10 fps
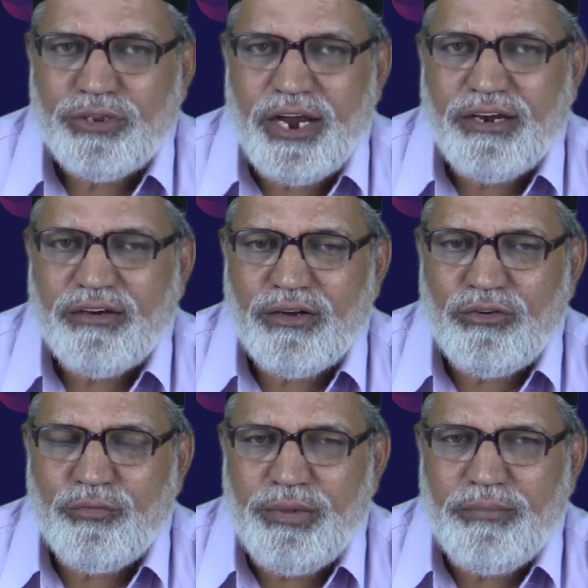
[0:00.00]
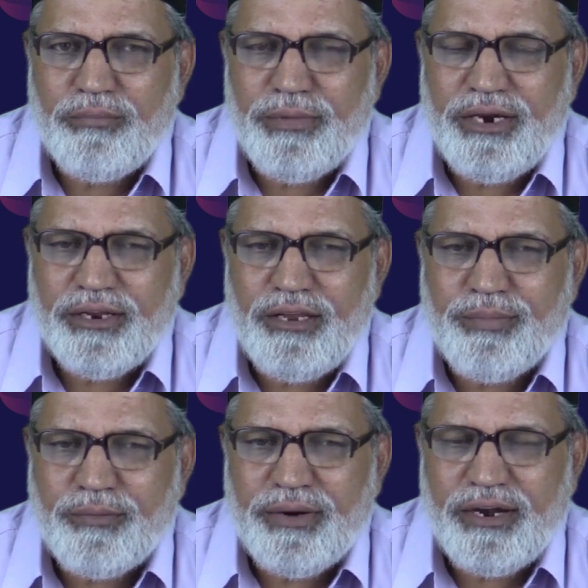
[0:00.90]
that you be mentally
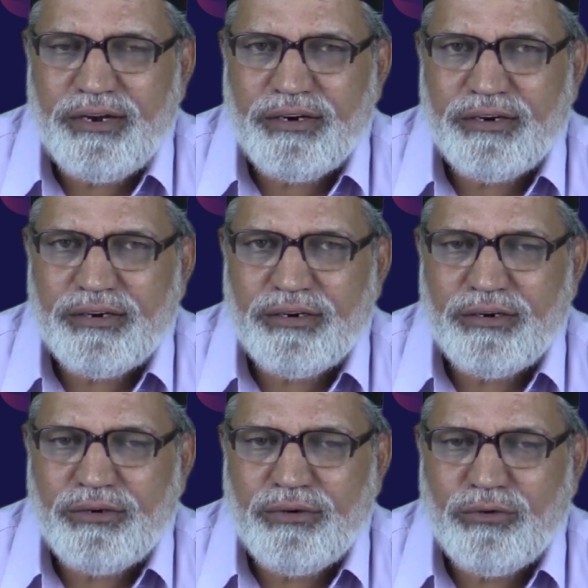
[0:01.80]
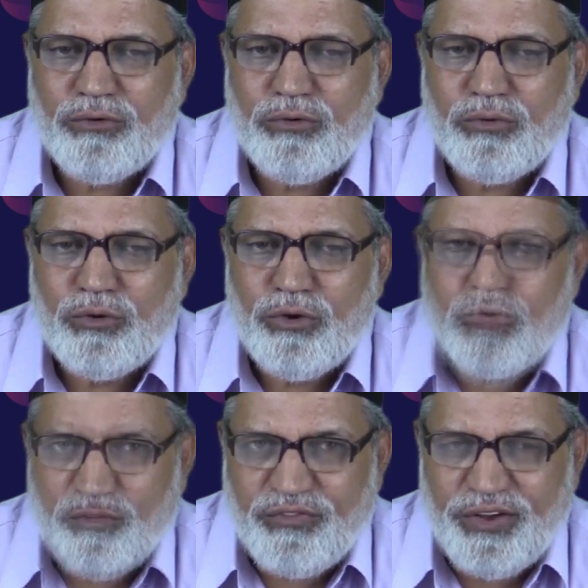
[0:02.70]
prepared to
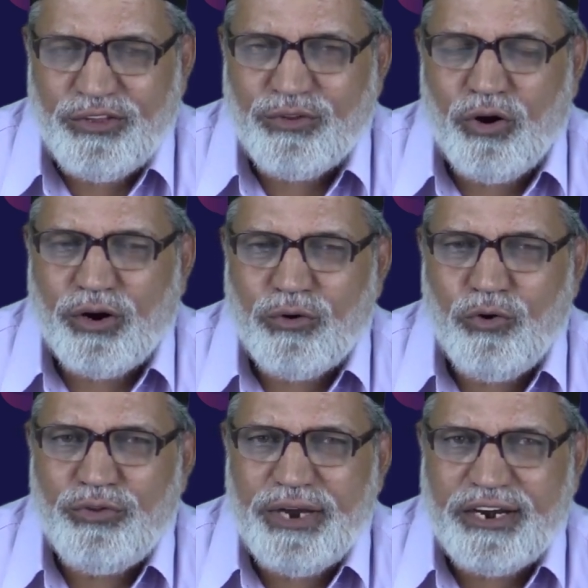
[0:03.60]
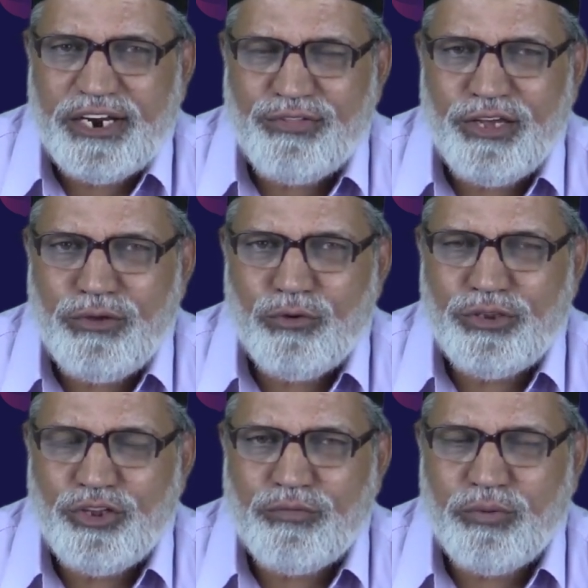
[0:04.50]
face God, who is addressing you
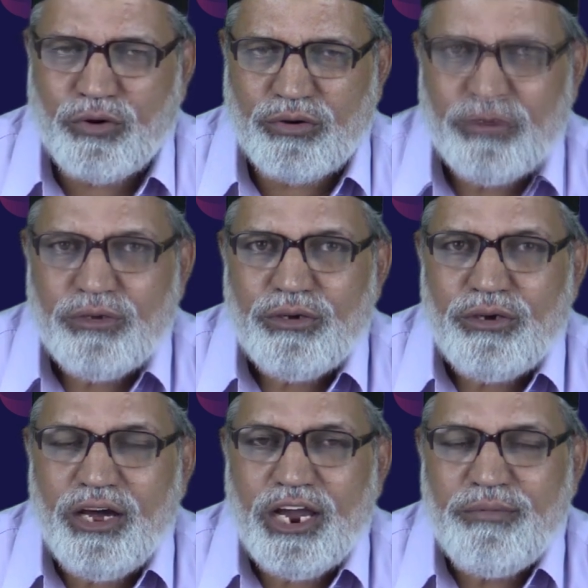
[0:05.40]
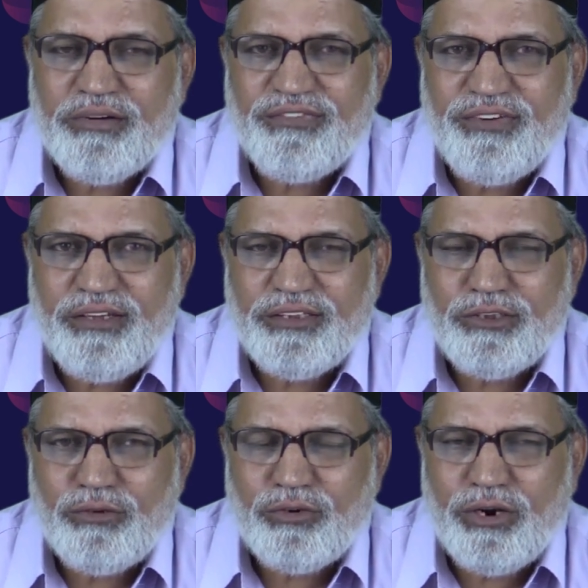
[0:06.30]
in this book. La Raiba Fihi, there
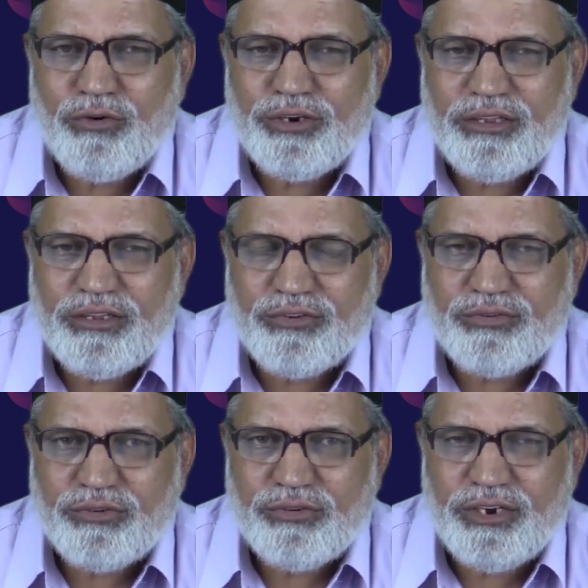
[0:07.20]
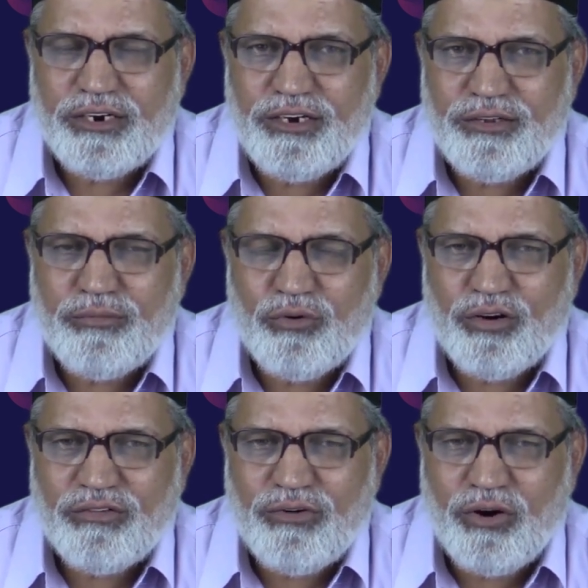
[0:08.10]
is no doubt in this, that it is a
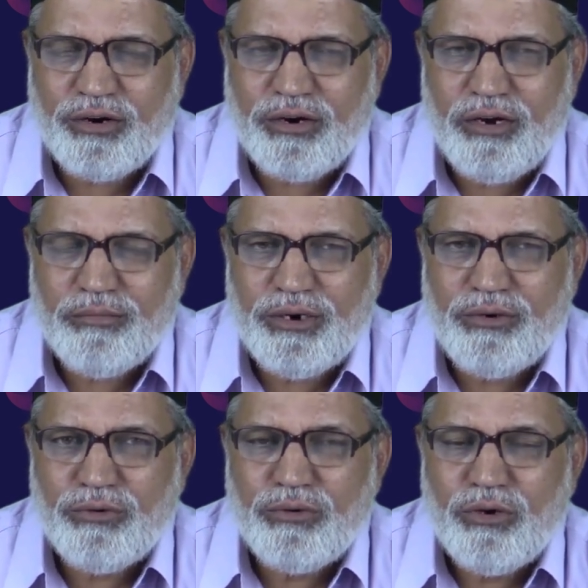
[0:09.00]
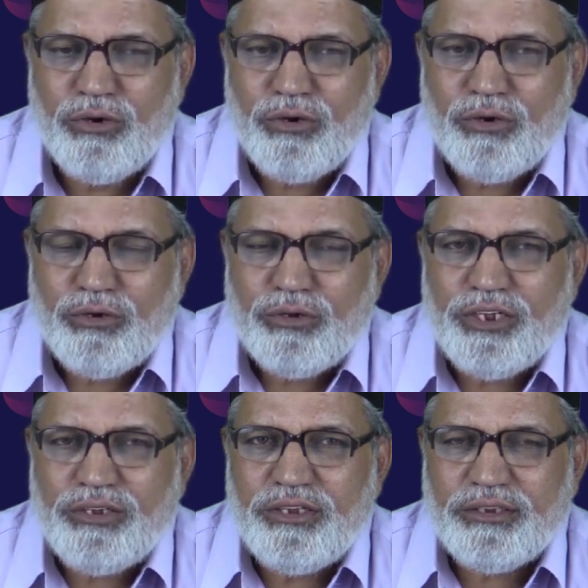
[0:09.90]
book of God. Number 2,
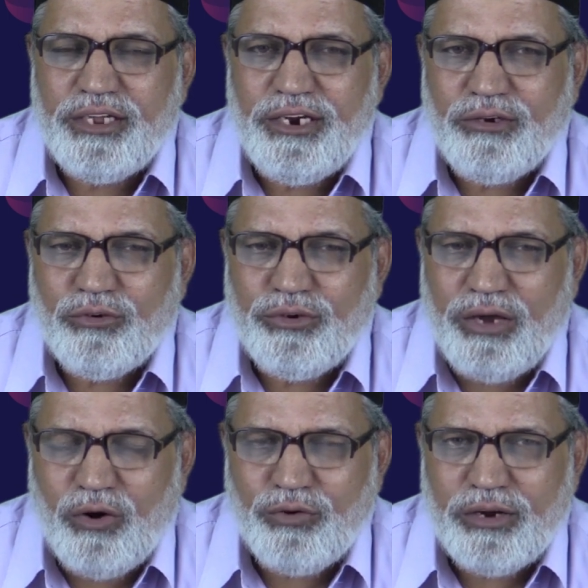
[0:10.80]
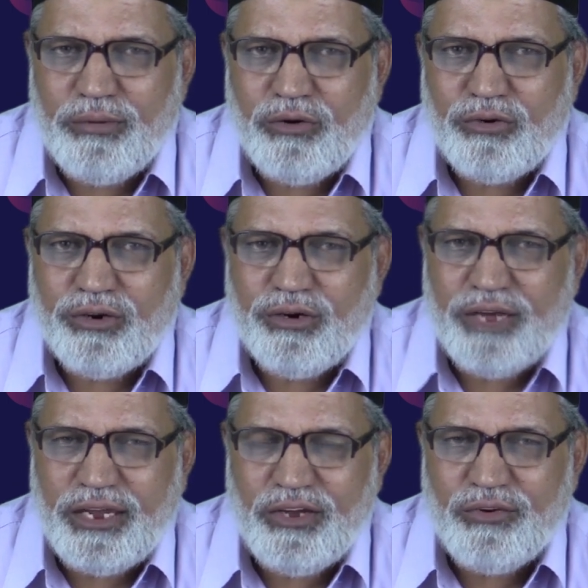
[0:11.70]
there is nothing to doubt about
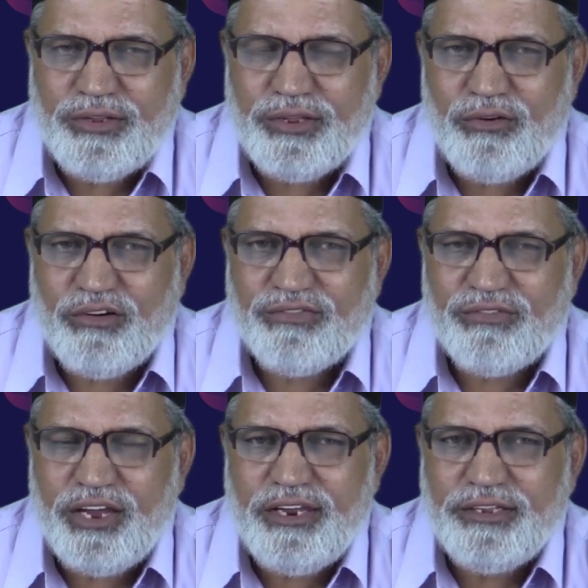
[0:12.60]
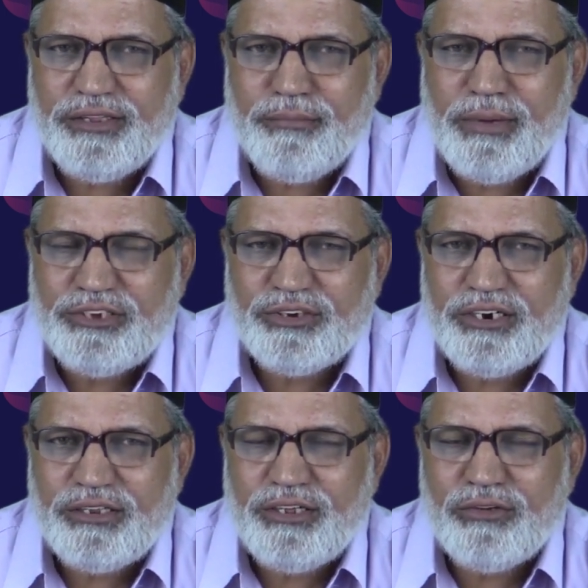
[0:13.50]
the accuracy of anything
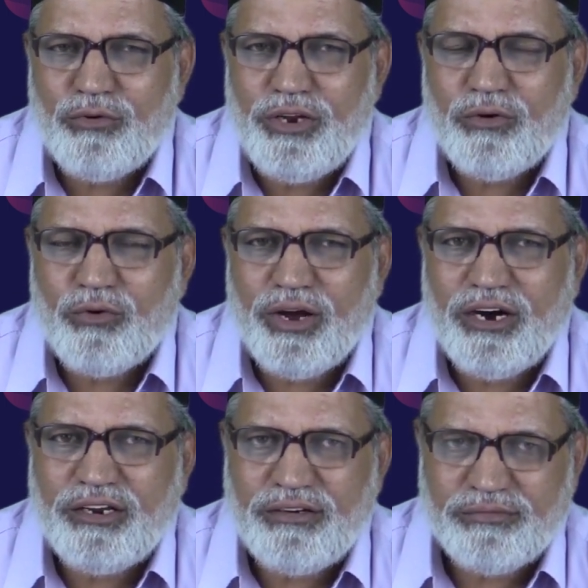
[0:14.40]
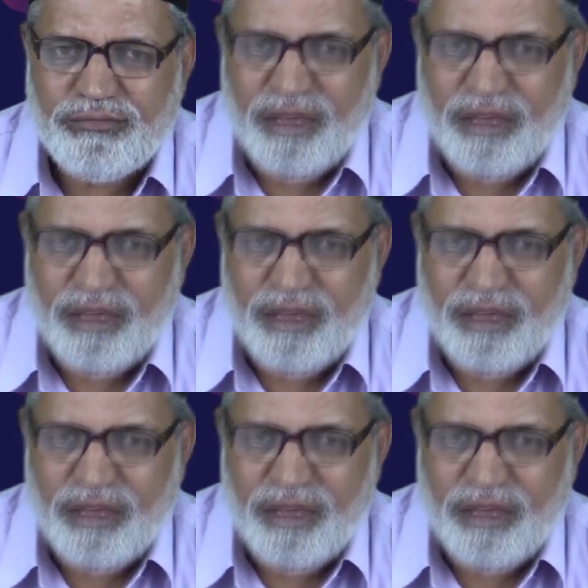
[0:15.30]
mentioned in the Holy Quran.